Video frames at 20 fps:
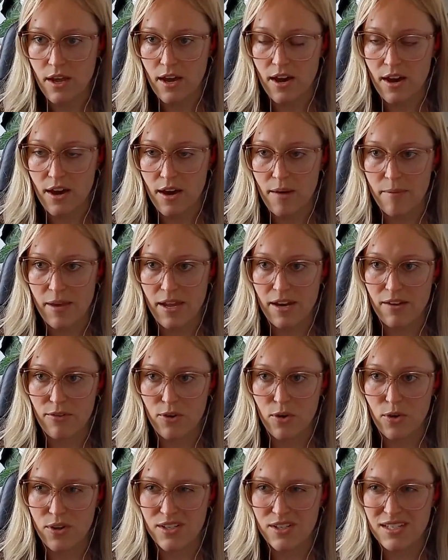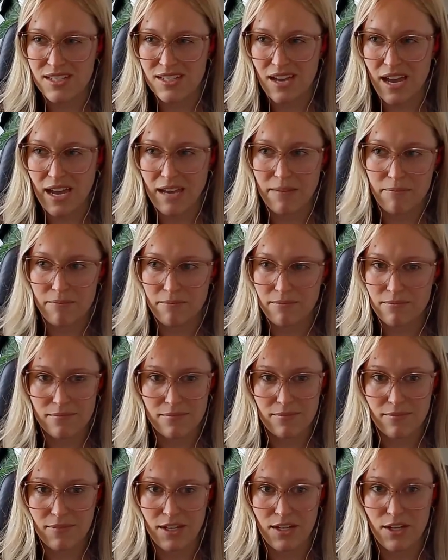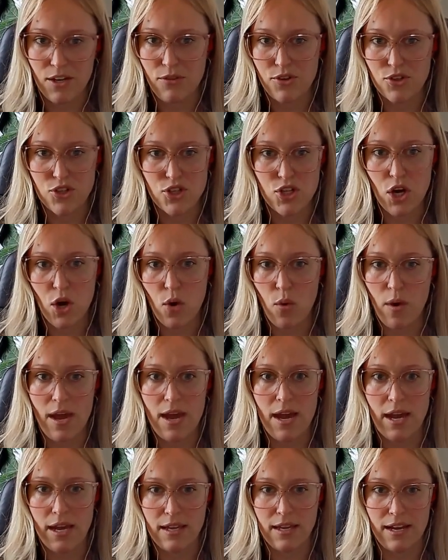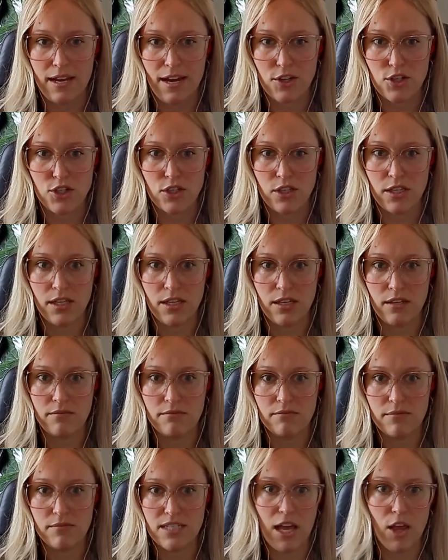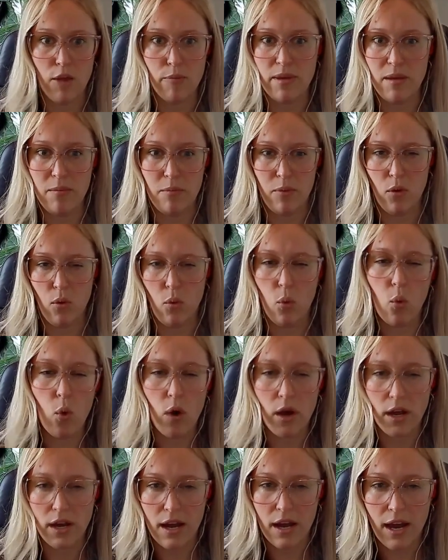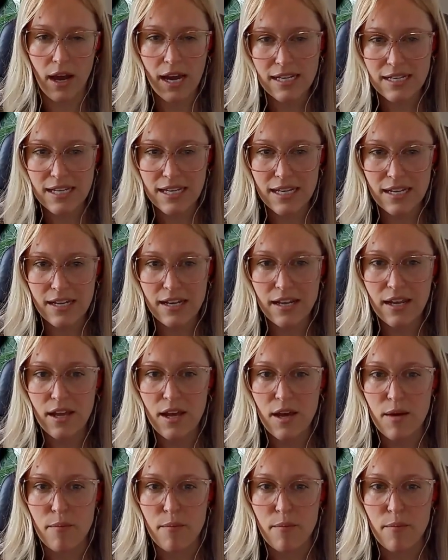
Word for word: And of course, you know, there's no way I can actually tell people what I did.